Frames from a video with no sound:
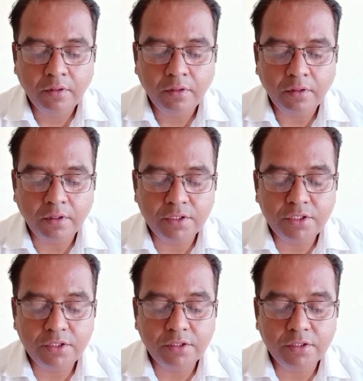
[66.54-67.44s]

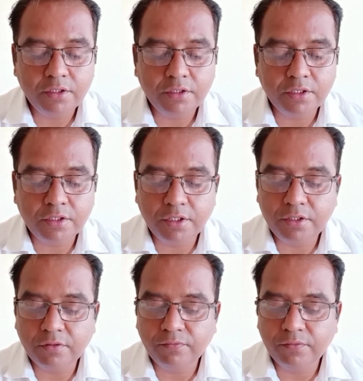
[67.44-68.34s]
Register is the set
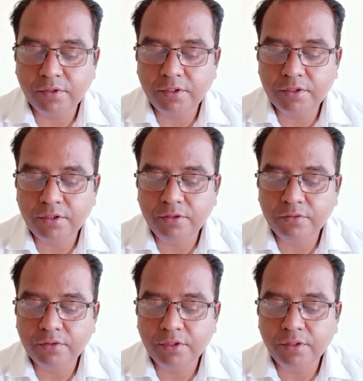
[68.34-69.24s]
of words
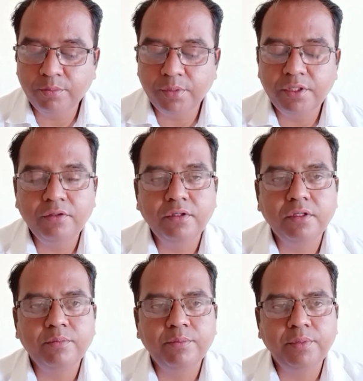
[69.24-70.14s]
used in a
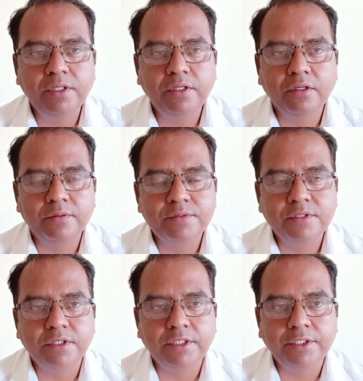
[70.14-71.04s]
particular field of
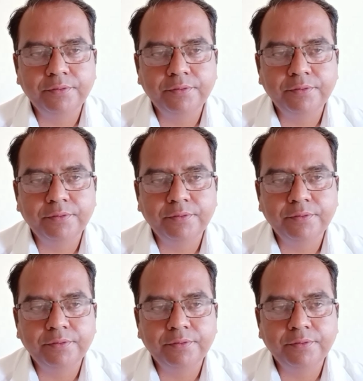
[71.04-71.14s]
study.